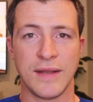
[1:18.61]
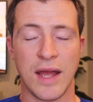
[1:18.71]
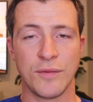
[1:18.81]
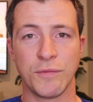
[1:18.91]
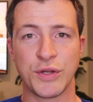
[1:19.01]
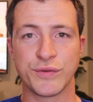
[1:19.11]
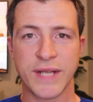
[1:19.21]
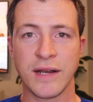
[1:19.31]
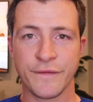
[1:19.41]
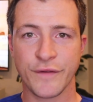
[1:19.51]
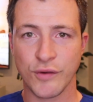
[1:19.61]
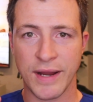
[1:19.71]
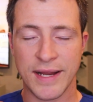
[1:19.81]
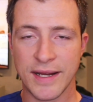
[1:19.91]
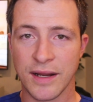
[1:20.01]
Now, when you sign up
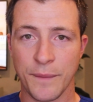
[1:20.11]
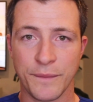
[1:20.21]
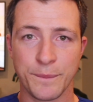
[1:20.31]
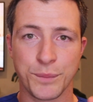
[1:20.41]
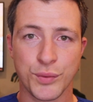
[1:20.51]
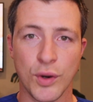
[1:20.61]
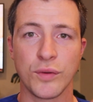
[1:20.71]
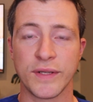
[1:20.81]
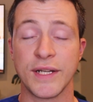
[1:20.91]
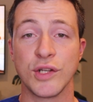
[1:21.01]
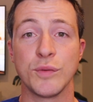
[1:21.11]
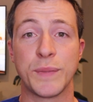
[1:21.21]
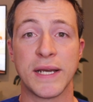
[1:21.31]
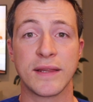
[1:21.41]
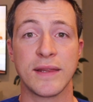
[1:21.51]
for a Pro League, you
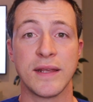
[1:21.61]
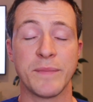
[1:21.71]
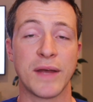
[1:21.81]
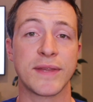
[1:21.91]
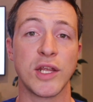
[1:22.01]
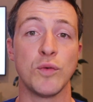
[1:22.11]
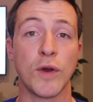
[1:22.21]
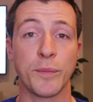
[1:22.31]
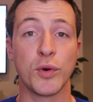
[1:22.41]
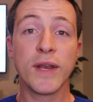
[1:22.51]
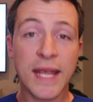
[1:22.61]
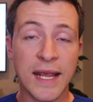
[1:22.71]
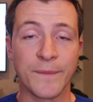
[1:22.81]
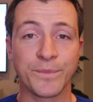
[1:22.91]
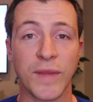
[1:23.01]
pick the amount that you want to put
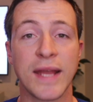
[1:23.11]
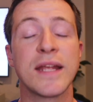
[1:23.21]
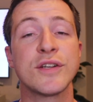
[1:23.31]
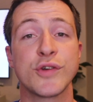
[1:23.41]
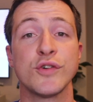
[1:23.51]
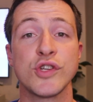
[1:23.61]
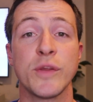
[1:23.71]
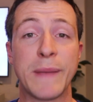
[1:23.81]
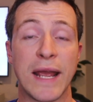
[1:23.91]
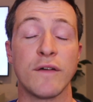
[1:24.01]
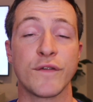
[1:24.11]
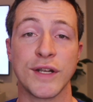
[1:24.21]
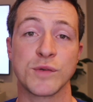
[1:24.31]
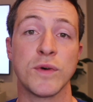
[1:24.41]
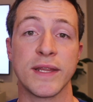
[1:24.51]
in, and then it shows you the payout for
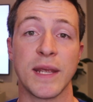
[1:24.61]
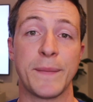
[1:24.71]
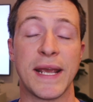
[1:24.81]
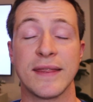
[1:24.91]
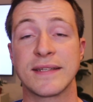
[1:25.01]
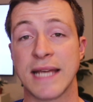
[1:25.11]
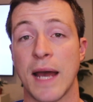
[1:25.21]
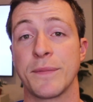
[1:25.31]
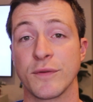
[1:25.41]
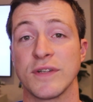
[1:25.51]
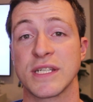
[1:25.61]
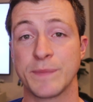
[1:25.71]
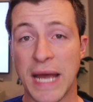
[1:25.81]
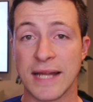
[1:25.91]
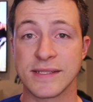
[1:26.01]
each one. They pay the top 3
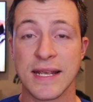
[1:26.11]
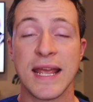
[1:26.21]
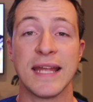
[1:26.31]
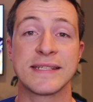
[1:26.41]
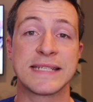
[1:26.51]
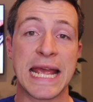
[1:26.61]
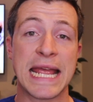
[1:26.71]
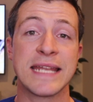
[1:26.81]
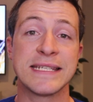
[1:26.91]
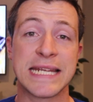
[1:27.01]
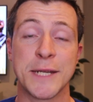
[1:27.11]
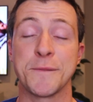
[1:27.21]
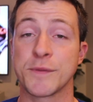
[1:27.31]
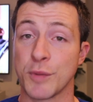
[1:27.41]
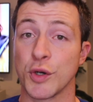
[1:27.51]
spots. It's 10
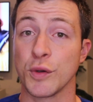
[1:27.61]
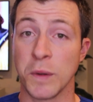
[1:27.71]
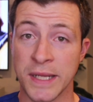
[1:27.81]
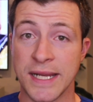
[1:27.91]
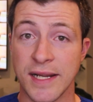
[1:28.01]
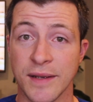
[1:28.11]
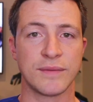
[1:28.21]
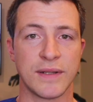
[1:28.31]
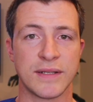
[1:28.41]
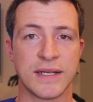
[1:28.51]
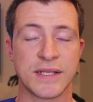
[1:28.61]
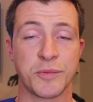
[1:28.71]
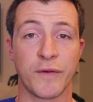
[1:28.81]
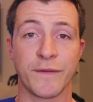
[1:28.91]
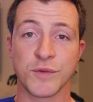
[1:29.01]
teams per league. It has
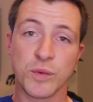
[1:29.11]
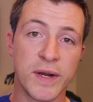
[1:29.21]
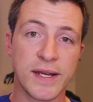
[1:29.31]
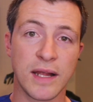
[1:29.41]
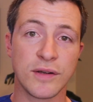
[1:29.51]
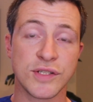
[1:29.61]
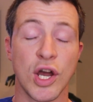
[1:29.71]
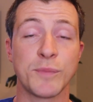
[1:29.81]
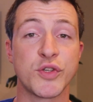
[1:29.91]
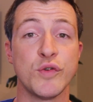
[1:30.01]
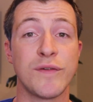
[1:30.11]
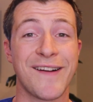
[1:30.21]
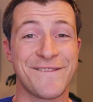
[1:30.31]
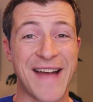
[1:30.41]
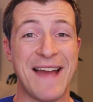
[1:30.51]
anywhere from $20 up to
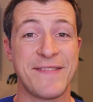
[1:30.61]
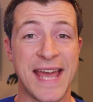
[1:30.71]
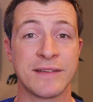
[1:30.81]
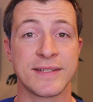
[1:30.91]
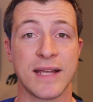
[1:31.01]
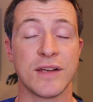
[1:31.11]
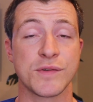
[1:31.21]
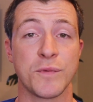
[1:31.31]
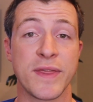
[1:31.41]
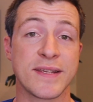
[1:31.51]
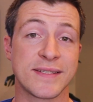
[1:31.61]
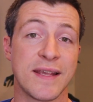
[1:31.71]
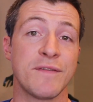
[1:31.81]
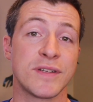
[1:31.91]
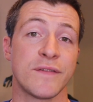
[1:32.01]
$5,000 with
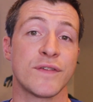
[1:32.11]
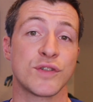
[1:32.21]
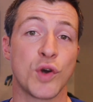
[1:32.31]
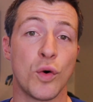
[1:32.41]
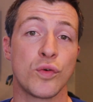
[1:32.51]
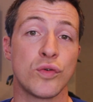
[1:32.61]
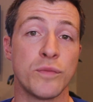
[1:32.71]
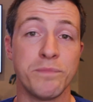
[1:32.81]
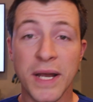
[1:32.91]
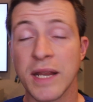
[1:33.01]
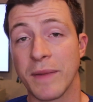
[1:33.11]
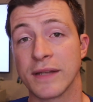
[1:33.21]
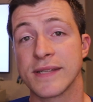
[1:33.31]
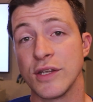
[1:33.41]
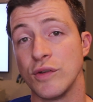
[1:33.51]
7 different total money
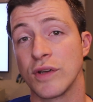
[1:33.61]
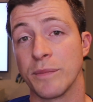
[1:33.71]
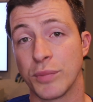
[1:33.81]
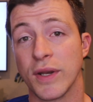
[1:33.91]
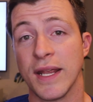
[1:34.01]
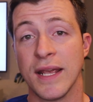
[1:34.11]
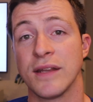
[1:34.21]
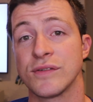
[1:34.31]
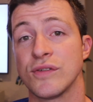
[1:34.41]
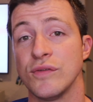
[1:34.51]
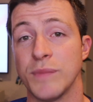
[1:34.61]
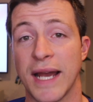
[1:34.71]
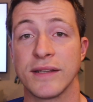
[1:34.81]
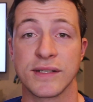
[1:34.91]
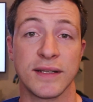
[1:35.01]
amounts that you can put in to
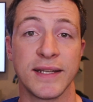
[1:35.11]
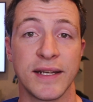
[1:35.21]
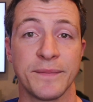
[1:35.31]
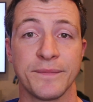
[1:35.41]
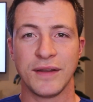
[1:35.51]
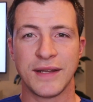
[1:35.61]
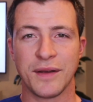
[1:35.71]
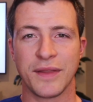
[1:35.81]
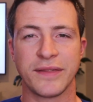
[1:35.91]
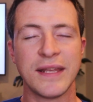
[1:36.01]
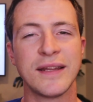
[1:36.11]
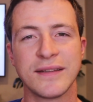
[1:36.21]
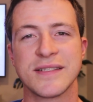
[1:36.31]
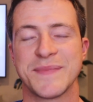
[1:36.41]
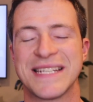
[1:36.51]
buy into the league. Now, the thing
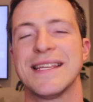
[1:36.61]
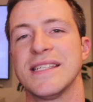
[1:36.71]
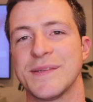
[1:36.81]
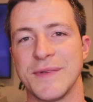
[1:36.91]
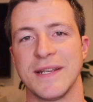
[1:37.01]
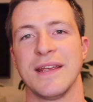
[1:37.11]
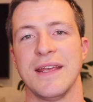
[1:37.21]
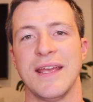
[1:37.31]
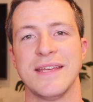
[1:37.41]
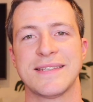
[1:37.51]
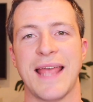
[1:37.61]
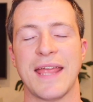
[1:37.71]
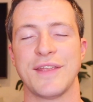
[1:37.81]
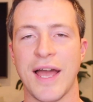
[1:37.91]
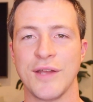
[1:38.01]
that doesn't make sense to me is
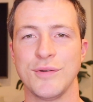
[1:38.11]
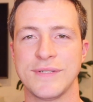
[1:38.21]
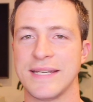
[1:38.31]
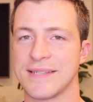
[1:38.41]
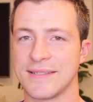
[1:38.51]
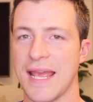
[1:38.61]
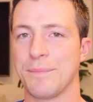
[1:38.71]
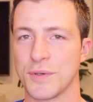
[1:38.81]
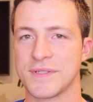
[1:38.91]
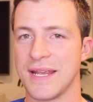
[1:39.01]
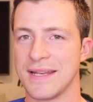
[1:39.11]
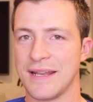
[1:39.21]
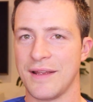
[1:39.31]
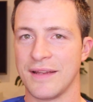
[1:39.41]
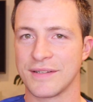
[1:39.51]
that Yahoo takes a 10%
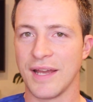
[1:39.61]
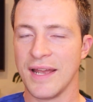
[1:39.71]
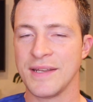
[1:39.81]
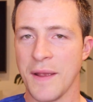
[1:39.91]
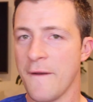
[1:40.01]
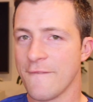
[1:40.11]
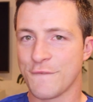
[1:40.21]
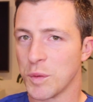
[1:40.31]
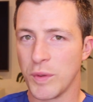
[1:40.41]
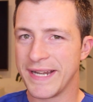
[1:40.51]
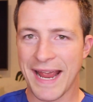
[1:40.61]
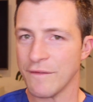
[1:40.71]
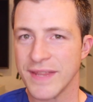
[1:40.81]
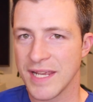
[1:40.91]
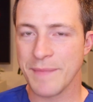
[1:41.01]
cut for
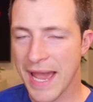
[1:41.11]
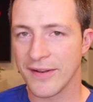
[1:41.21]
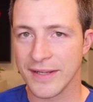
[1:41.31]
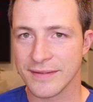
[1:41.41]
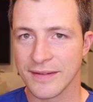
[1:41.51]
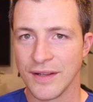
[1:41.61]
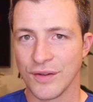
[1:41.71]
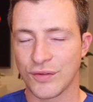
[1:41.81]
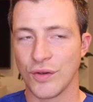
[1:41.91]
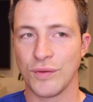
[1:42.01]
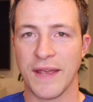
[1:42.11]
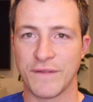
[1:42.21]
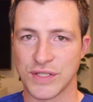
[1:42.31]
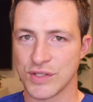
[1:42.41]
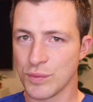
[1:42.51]
whatever the amount is. So
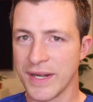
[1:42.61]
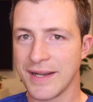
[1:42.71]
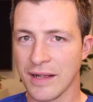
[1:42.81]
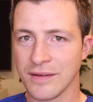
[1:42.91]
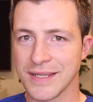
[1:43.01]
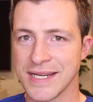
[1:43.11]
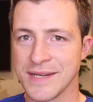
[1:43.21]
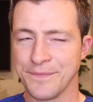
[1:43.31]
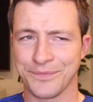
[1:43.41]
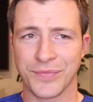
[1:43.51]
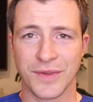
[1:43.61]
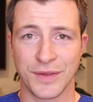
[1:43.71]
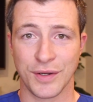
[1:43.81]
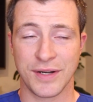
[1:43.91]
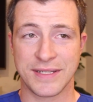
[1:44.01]
if it's a $20 league,
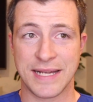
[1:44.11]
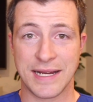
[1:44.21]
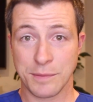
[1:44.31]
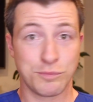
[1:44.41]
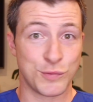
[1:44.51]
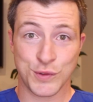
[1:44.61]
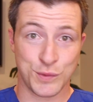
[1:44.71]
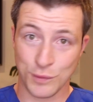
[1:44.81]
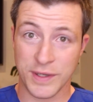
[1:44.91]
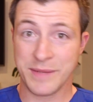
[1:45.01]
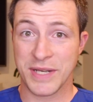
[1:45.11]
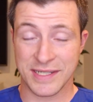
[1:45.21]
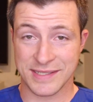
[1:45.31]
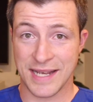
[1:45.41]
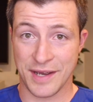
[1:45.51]
they're going to take
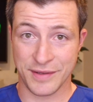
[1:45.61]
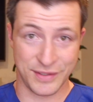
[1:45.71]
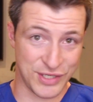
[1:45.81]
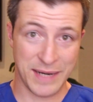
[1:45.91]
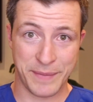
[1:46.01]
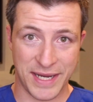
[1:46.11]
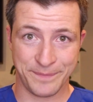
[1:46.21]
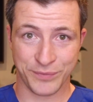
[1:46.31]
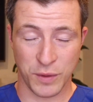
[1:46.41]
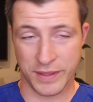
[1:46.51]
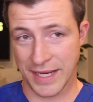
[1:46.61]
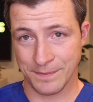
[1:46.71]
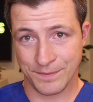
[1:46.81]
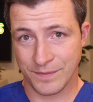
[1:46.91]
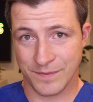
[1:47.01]
$20 out of the jackpot.
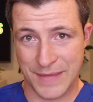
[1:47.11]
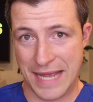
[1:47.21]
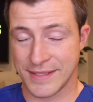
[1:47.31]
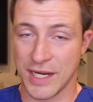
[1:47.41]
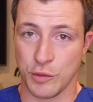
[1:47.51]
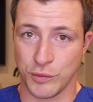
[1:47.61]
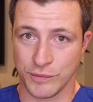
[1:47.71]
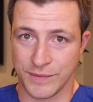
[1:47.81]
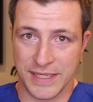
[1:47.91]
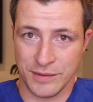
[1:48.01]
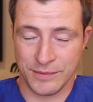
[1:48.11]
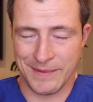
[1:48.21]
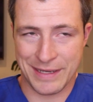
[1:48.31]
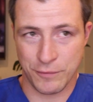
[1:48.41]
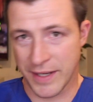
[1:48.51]
Okay, not a terrible deal.
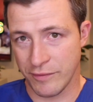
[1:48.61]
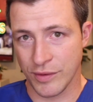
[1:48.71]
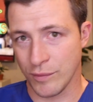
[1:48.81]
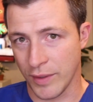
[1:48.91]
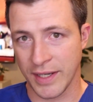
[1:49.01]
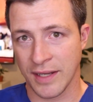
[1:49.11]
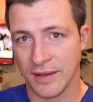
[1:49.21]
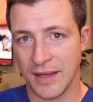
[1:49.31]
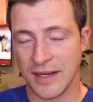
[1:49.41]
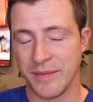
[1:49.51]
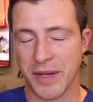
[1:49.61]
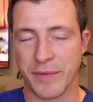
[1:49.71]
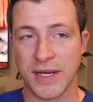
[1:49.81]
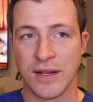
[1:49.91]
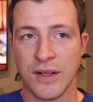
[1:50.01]
Like, whatever, they're running it. They need to
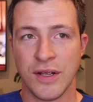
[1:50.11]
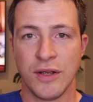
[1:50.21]
make money.